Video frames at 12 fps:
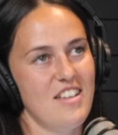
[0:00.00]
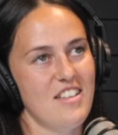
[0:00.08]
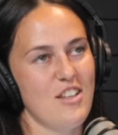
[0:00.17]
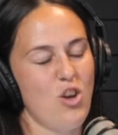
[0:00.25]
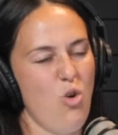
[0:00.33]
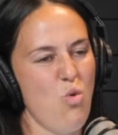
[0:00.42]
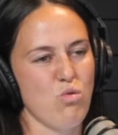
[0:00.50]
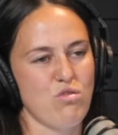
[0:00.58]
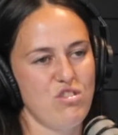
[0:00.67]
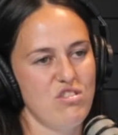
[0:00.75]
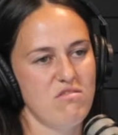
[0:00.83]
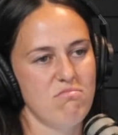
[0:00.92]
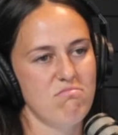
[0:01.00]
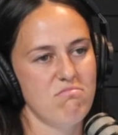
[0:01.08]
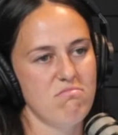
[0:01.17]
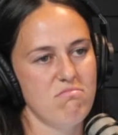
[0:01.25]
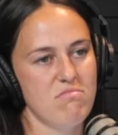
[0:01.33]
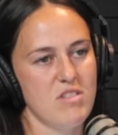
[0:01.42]
The coach.
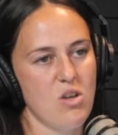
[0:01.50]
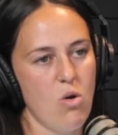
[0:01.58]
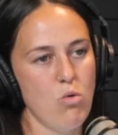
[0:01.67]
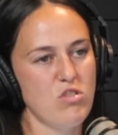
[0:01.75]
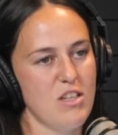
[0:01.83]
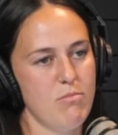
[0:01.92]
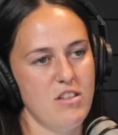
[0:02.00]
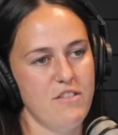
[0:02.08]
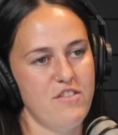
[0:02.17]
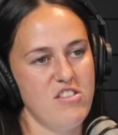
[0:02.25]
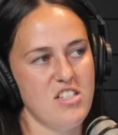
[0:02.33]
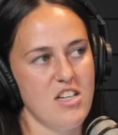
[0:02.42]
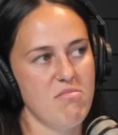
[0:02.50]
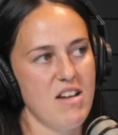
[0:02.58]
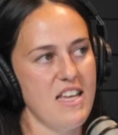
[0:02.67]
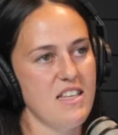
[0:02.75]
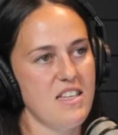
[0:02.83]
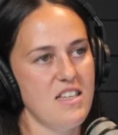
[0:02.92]
The coach gave me the freedom.
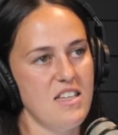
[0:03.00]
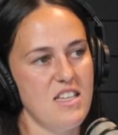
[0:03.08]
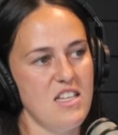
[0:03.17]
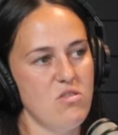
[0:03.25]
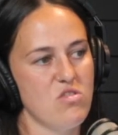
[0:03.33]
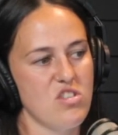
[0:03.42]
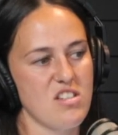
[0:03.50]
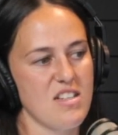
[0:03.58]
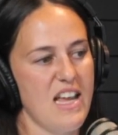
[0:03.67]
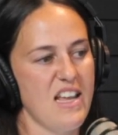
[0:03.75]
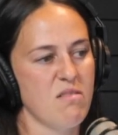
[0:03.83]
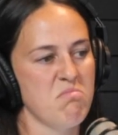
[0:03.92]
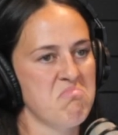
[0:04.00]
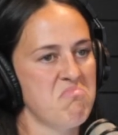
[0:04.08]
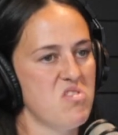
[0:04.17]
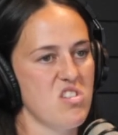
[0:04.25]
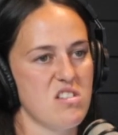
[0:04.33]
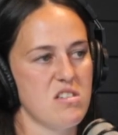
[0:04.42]
Like, he was just like,
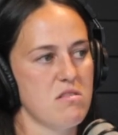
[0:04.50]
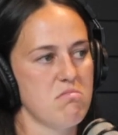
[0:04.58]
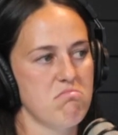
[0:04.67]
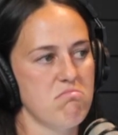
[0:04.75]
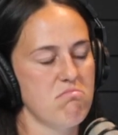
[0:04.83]
just